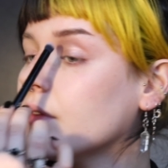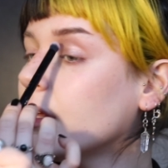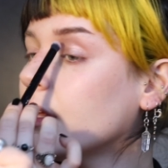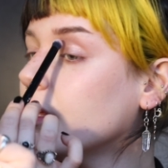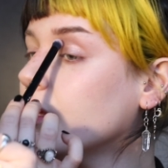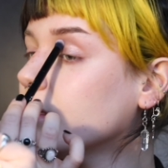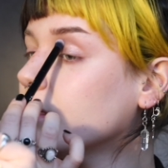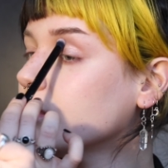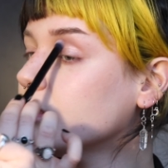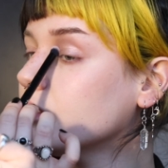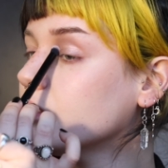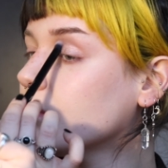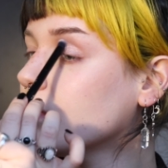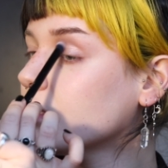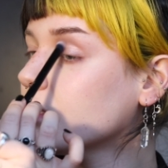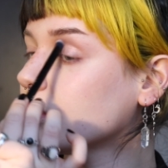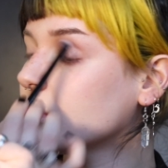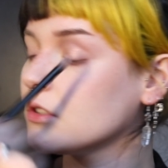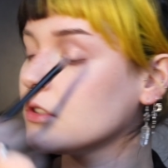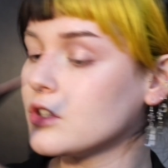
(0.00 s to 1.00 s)
into
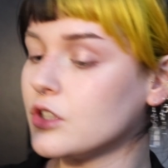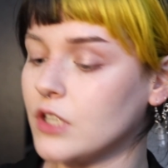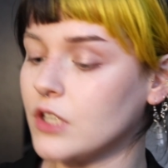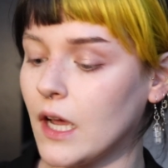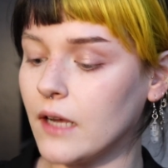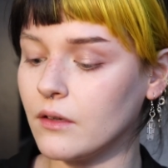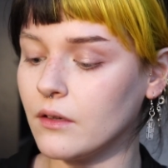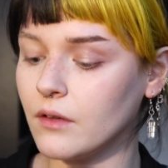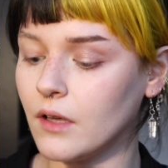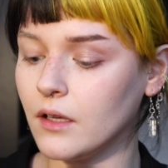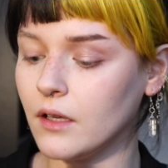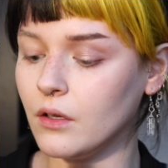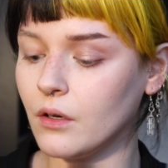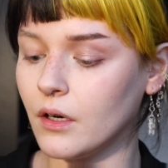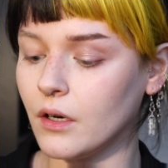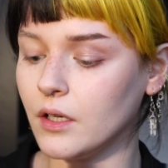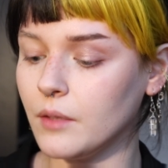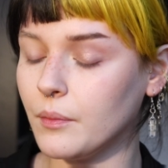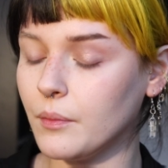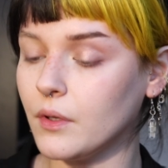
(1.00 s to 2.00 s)
the shadow that you
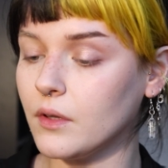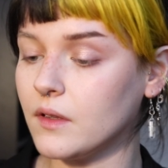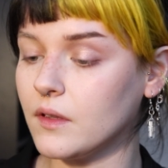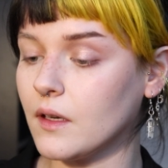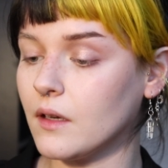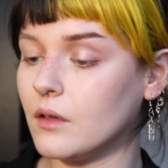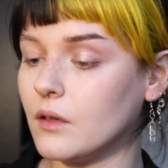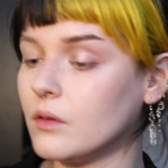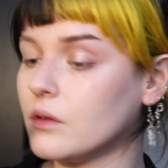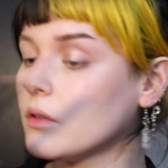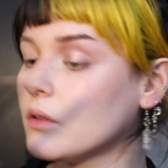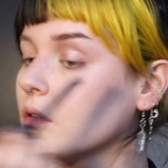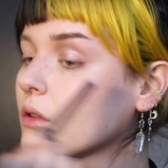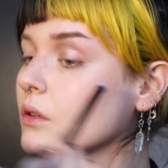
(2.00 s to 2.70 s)
already put down.